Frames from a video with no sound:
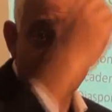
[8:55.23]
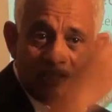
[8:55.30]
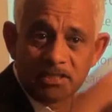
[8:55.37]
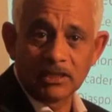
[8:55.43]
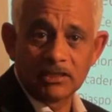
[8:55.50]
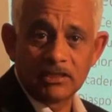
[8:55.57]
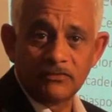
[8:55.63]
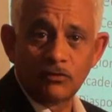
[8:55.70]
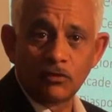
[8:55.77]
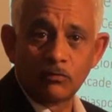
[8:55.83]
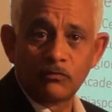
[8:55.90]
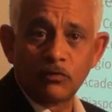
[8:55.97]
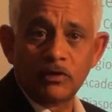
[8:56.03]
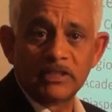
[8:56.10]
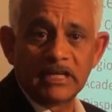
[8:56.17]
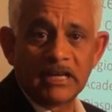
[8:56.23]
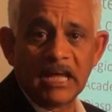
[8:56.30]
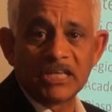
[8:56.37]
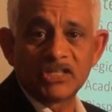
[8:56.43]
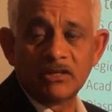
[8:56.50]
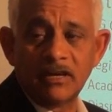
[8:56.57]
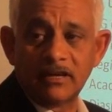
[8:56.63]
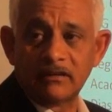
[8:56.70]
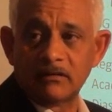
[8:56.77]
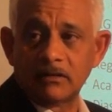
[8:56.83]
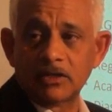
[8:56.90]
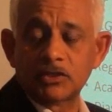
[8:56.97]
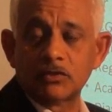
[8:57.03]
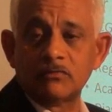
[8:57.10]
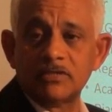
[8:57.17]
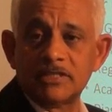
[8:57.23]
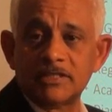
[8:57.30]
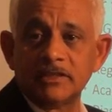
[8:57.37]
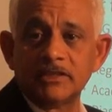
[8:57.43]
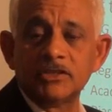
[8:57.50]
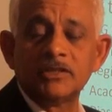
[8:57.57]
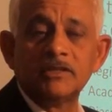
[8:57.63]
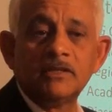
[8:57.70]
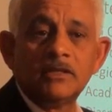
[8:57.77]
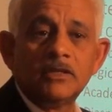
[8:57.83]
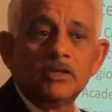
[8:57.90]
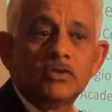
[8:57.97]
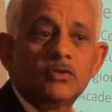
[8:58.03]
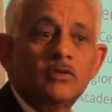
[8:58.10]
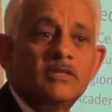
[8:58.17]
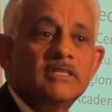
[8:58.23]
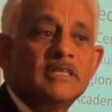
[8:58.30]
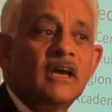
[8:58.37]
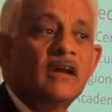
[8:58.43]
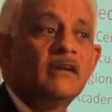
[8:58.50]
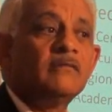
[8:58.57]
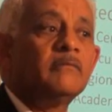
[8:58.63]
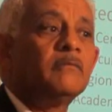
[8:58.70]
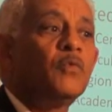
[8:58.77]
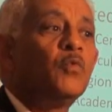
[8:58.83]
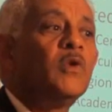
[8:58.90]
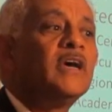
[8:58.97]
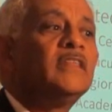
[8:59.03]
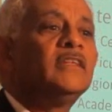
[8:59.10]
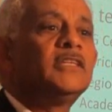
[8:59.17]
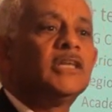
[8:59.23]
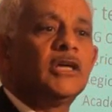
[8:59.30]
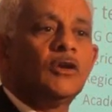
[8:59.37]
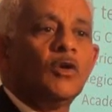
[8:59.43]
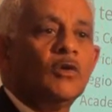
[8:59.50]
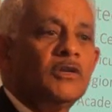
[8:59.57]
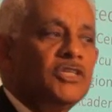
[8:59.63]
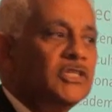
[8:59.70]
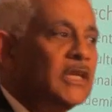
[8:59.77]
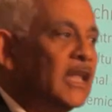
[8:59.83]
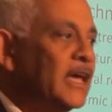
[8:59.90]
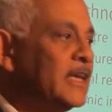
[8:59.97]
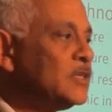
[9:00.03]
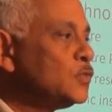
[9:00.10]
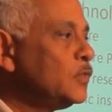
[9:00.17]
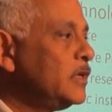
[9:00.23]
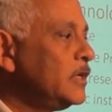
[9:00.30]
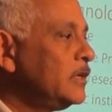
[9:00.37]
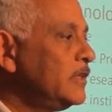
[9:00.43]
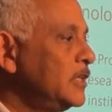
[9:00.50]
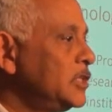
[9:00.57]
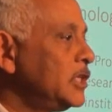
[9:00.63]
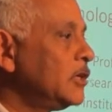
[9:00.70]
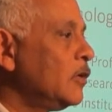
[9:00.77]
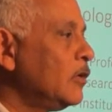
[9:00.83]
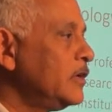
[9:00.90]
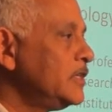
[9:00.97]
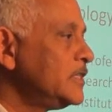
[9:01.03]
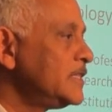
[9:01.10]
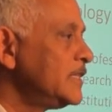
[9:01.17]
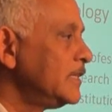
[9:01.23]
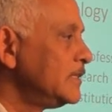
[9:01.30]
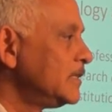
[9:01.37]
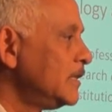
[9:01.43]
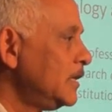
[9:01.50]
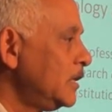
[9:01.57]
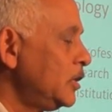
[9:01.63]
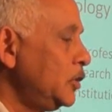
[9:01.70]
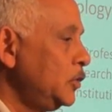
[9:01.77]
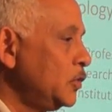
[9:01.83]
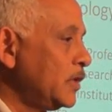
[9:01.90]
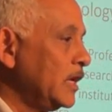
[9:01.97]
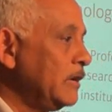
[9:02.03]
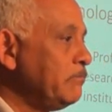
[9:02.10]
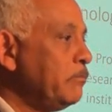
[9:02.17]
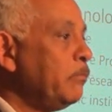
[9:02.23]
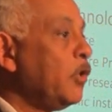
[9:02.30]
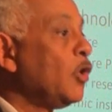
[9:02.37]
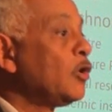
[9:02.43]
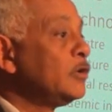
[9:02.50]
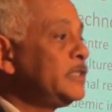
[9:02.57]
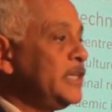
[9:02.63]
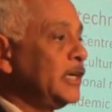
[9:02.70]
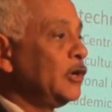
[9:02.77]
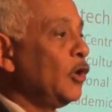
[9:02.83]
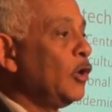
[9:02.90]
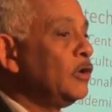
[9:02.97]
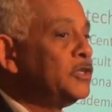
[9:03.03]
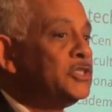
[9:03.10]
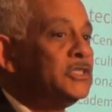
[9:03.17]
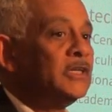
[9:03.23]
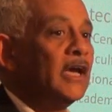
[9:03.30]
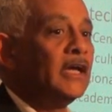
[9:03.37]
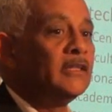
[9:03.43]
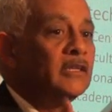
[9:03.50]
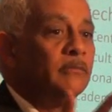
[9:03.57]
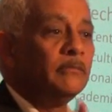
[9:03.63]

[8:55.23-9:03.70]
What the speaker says: Consultative Group for International Agricultural Research. So these are where the technology lies, where the technology sits. You can borrow technology